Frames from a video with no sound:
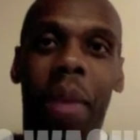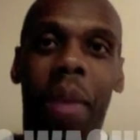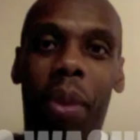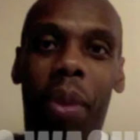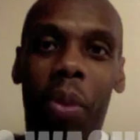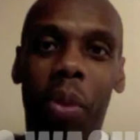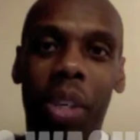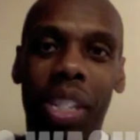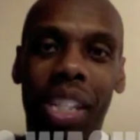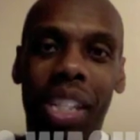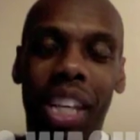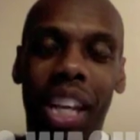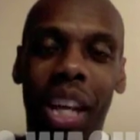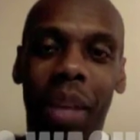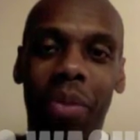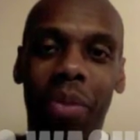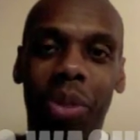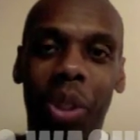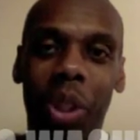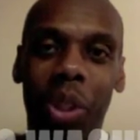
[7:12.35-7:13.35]
But once again,
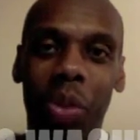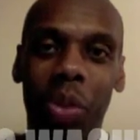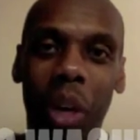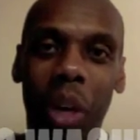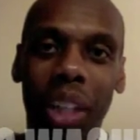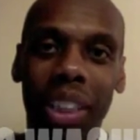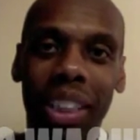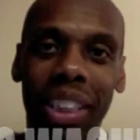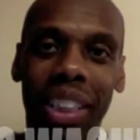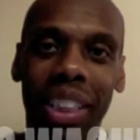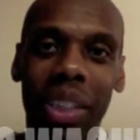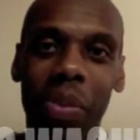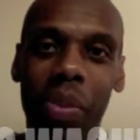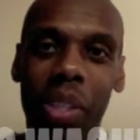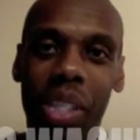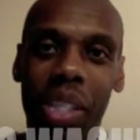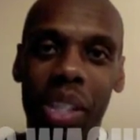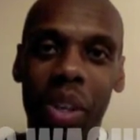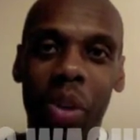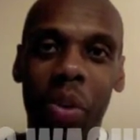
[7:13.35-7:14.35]
I'm Charles Washington
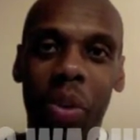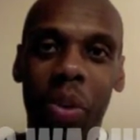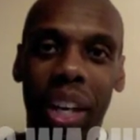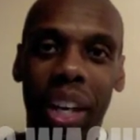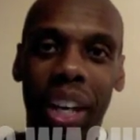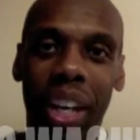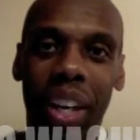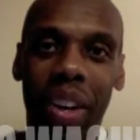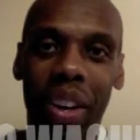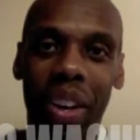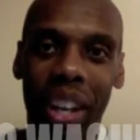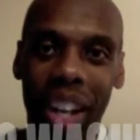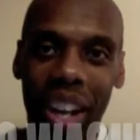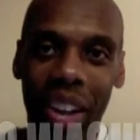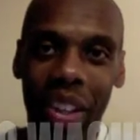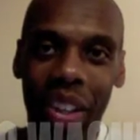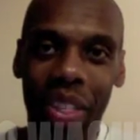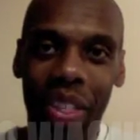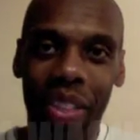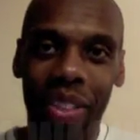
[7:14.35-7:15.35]
with Zeroing In on
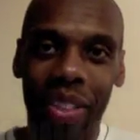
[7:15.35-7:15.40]
Health.